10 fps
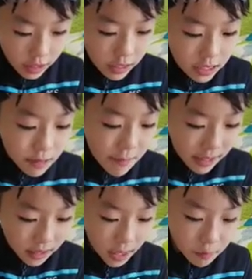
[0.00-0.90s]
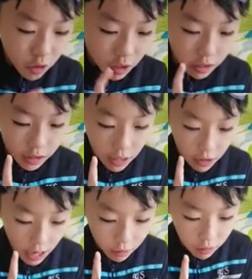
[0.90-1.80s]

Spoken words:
These are mixed up, so I'm going to tell you how